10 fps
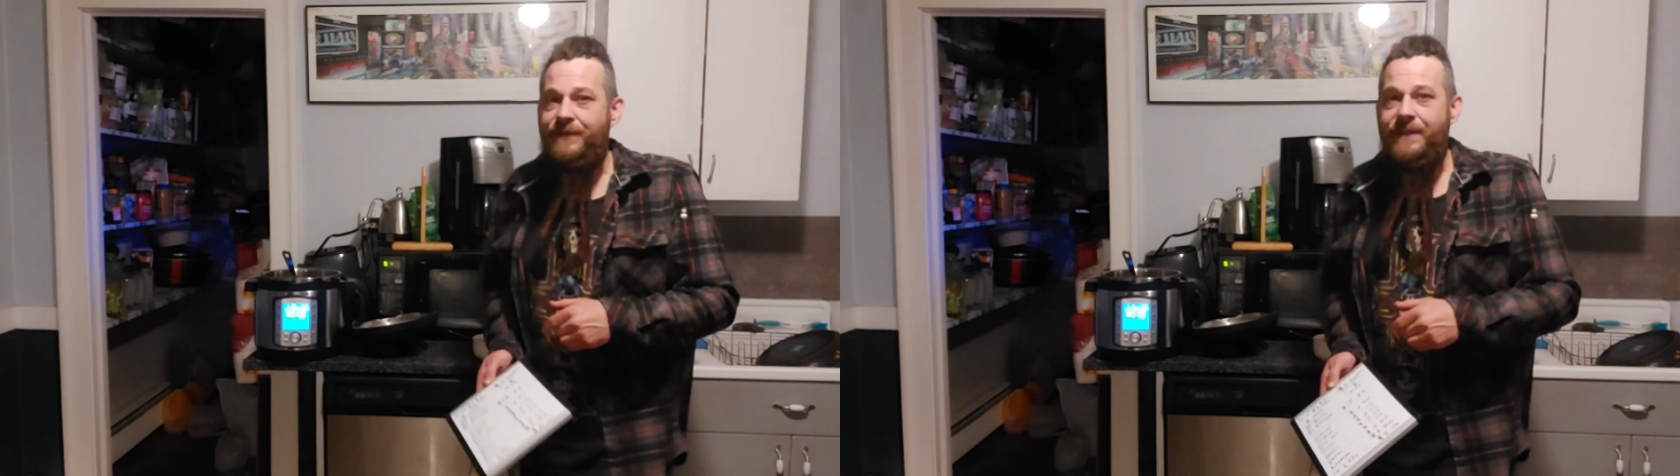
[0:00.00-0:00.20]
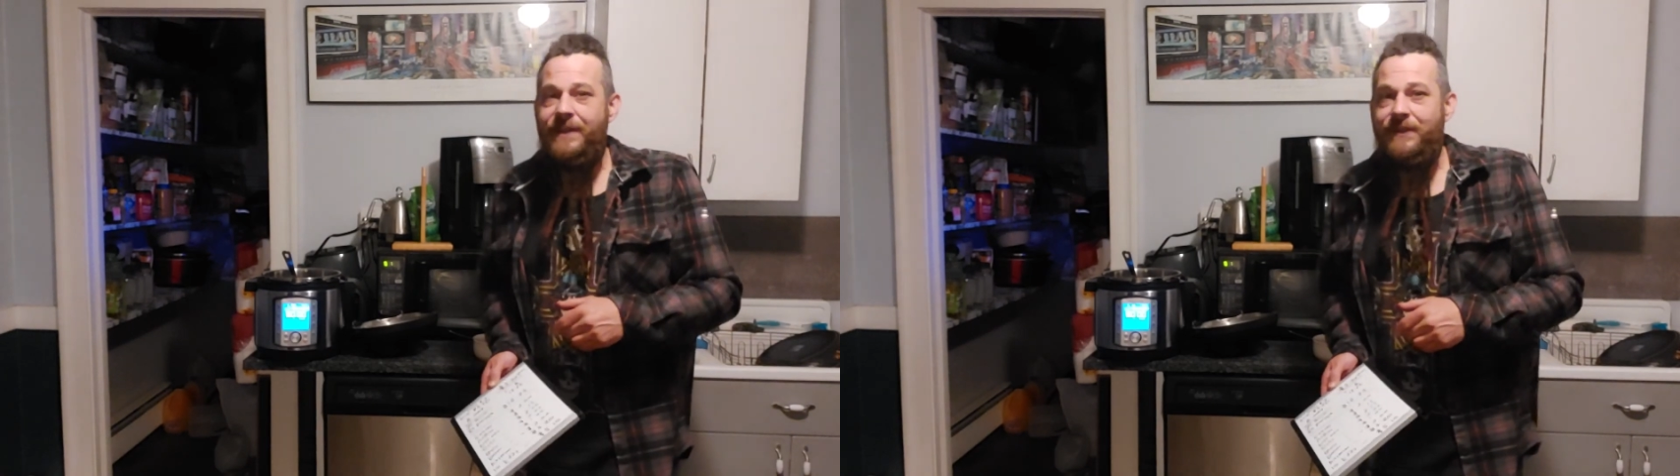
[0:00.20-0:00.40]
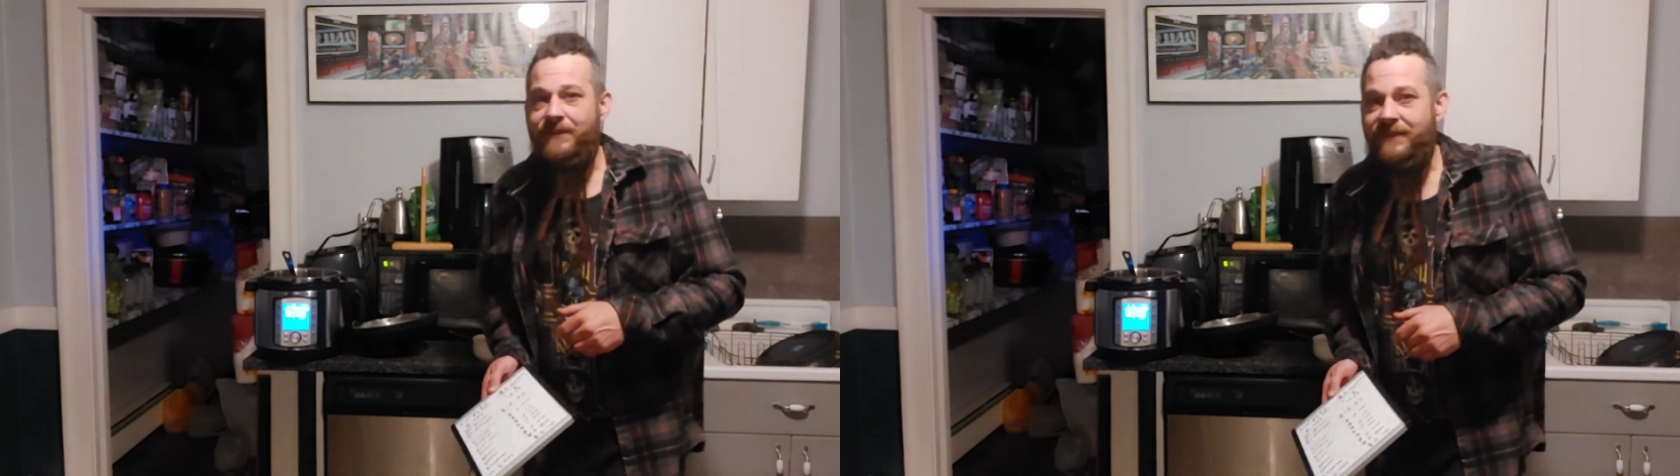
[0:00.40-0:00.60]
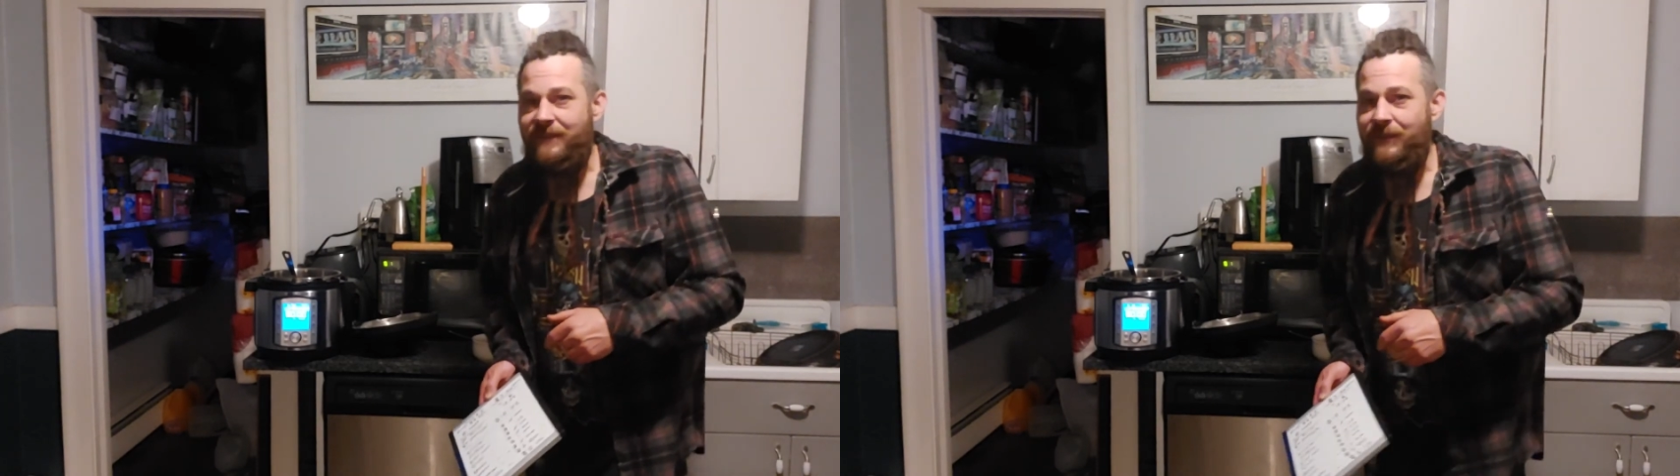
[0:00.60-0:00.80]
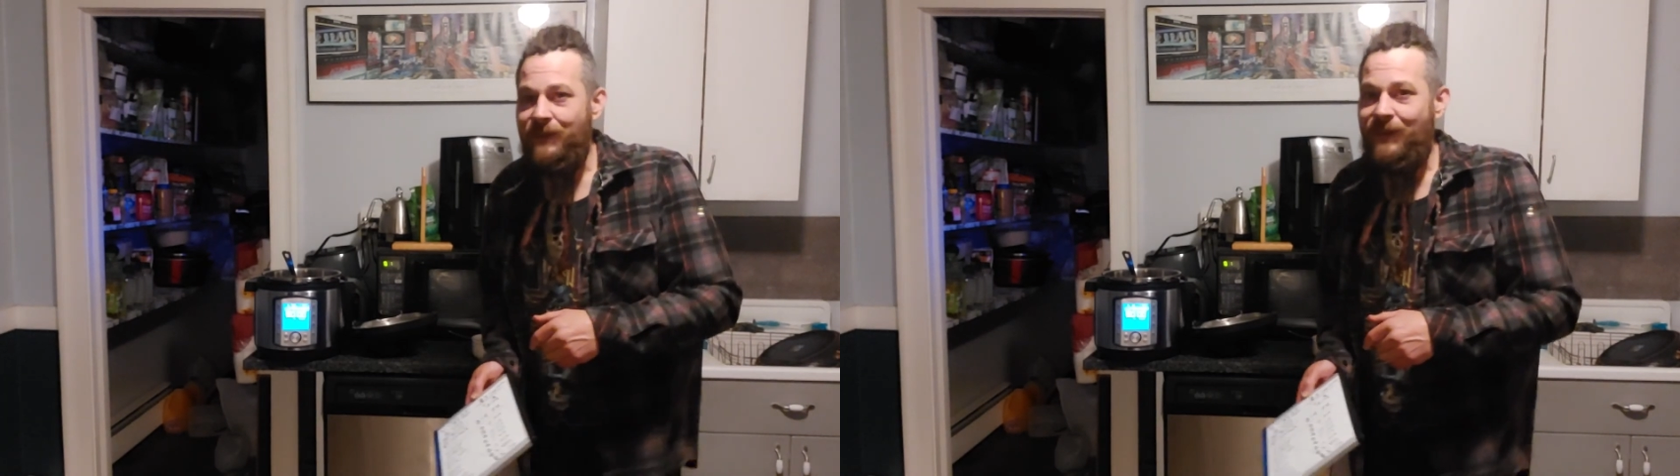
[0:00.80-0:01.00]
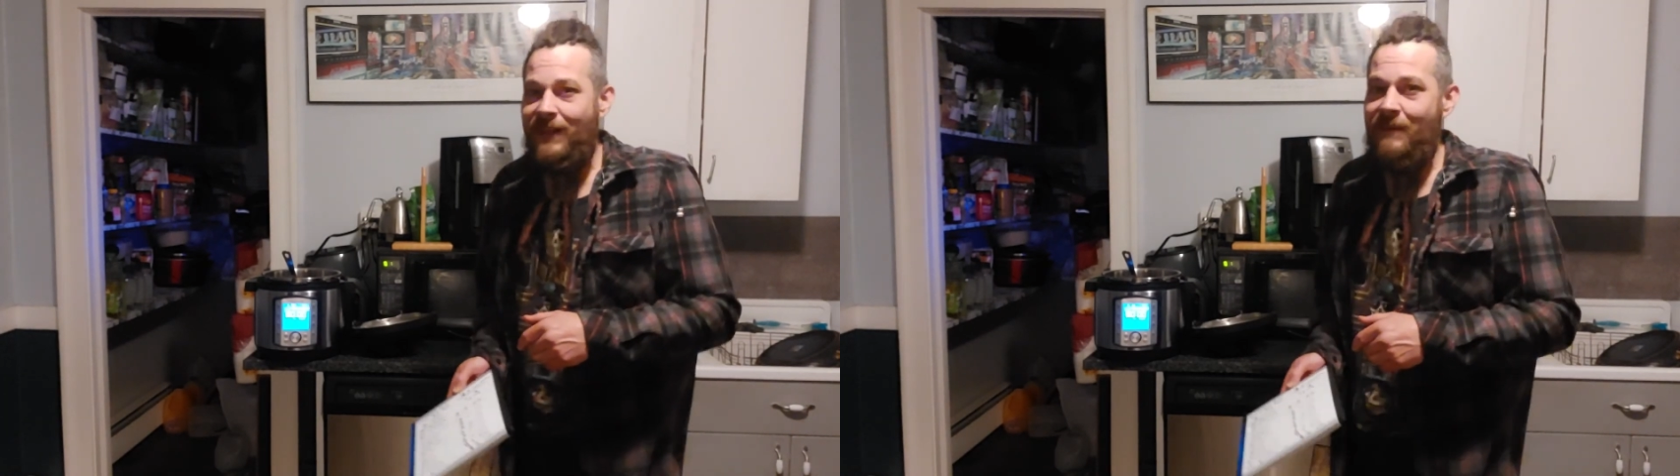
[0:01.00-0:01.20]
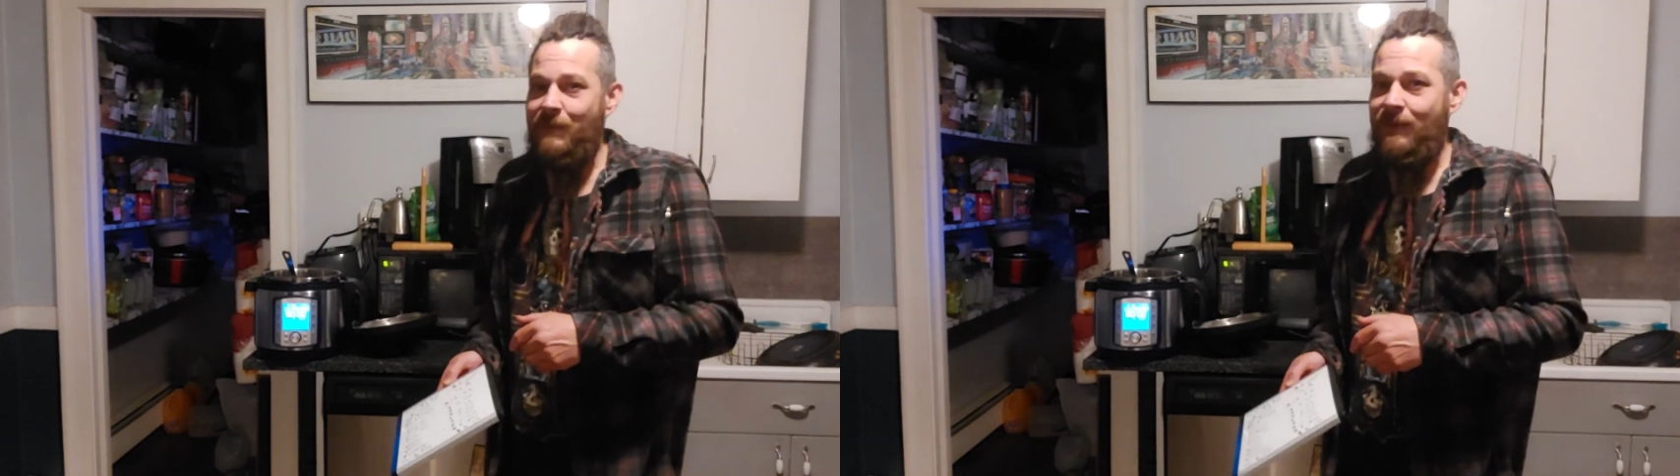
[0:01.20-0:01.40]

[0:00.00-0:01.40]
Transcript: videos because those are a lot